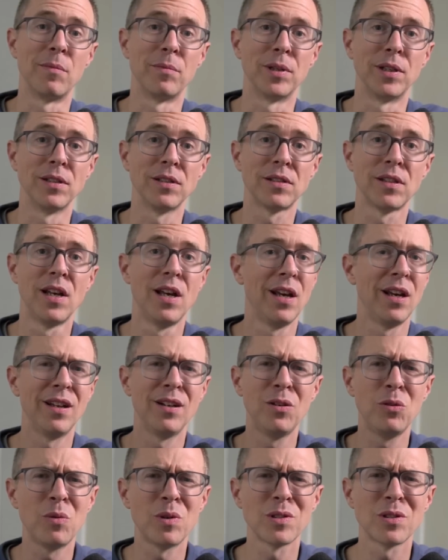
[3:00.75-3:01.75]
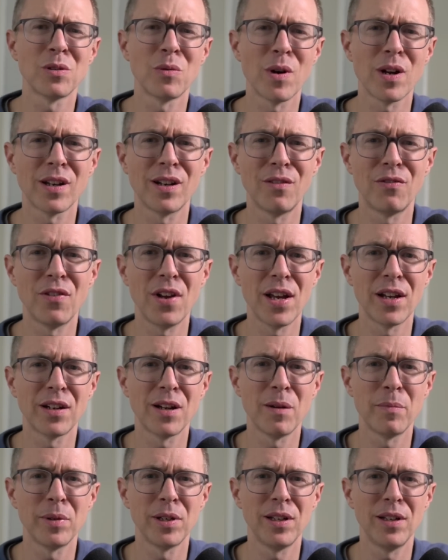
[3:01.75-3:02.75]
companies. And who wants to work at a
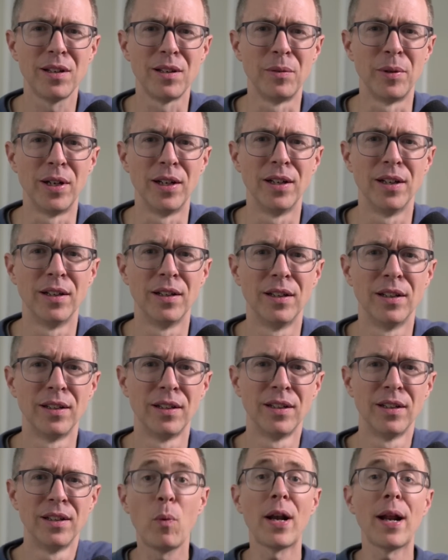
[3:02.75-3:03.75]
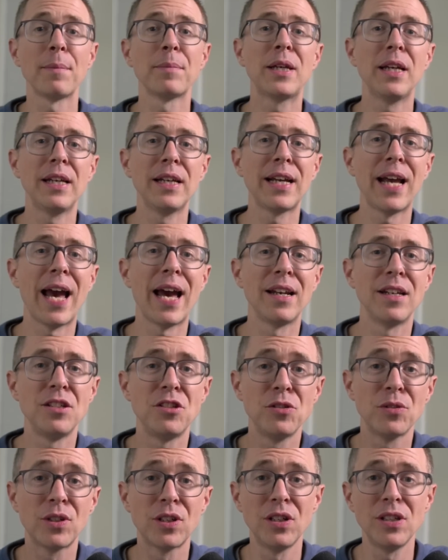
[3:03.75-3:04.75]
FANG company anyway? But what I'm getting at
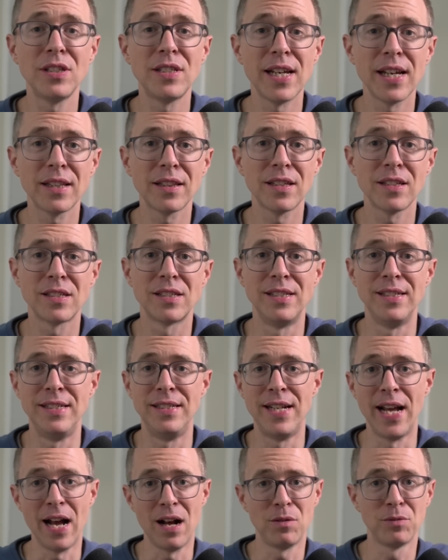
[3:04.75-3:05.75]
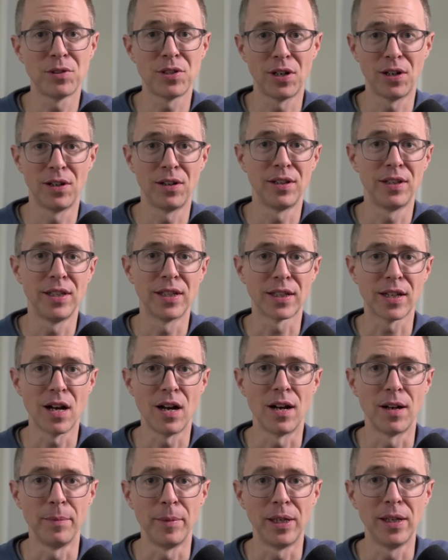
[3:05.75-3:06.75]
is you could take this downturn in the
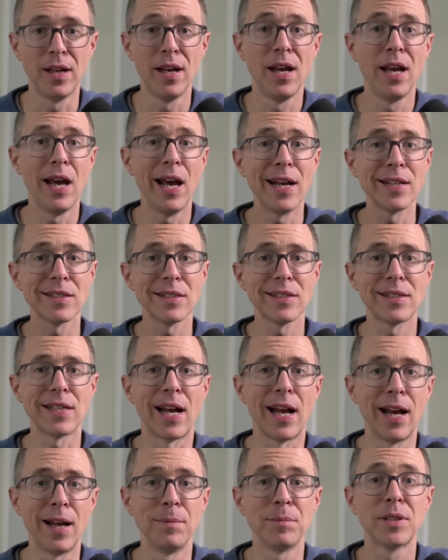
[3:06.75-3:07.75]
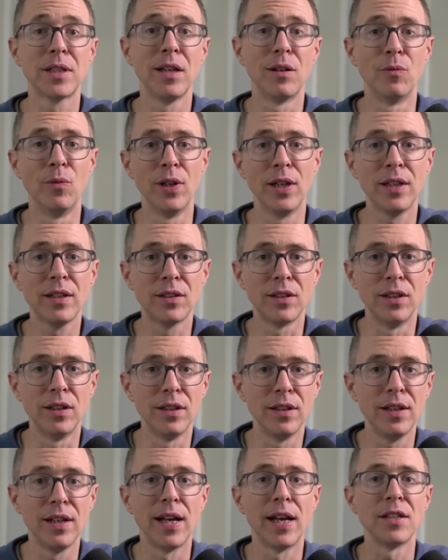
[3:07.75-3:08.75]
economy as a time to get really
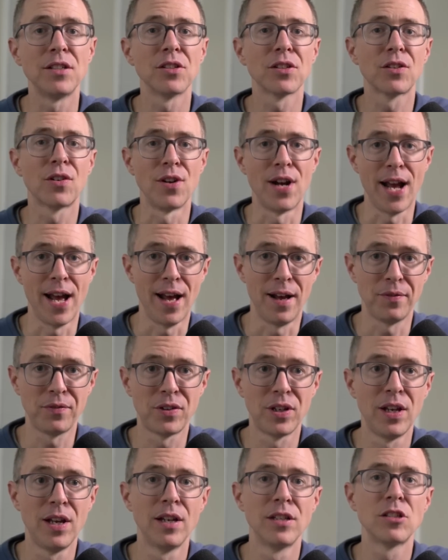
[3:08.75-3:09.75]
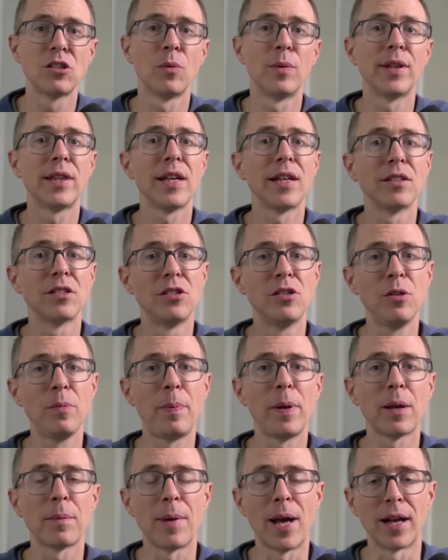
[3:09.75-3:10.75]
good at your craft. So when things
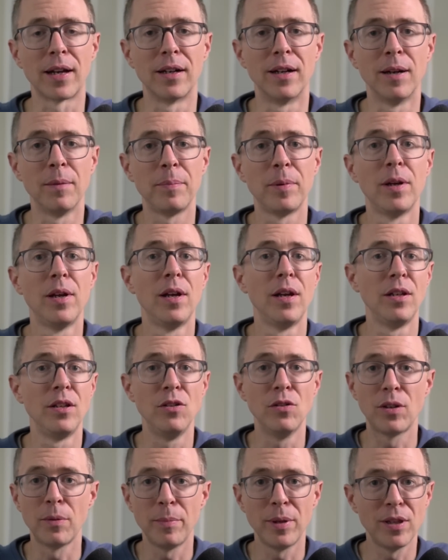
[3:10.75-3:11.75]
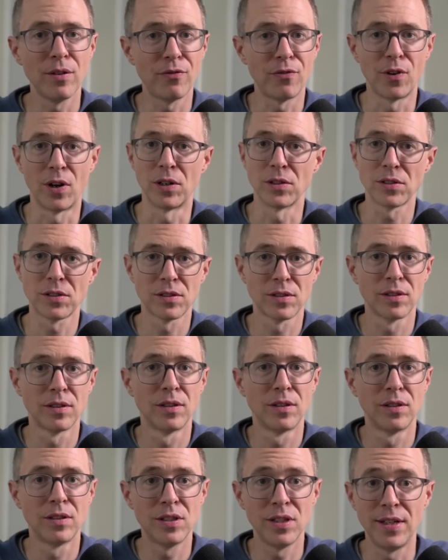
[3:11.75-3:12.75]
do pick back up, you can be the first
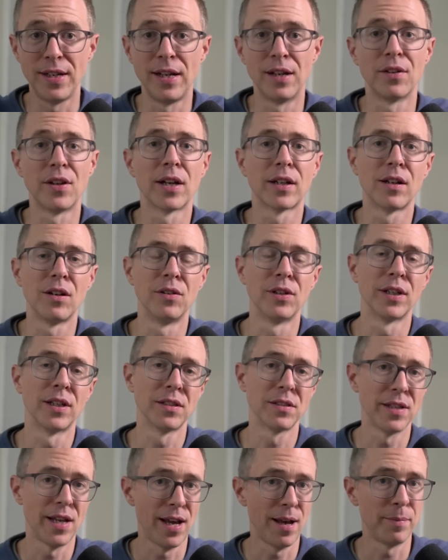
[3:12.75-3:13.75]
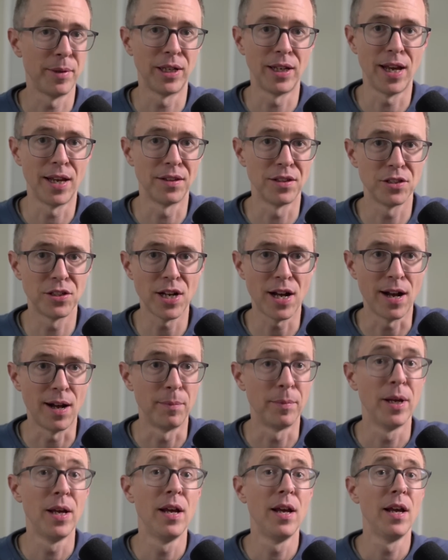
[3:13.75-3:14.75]
to nail that coding exam and land the
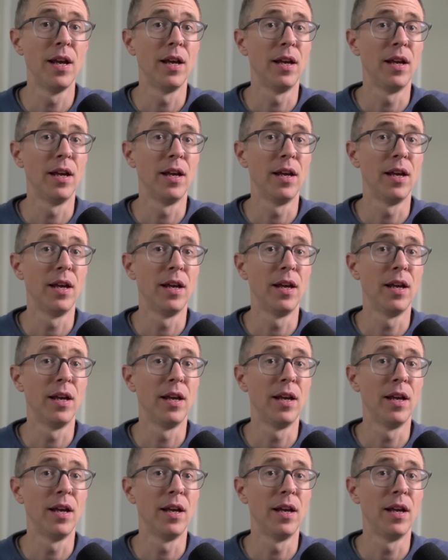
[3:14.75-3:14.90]
job.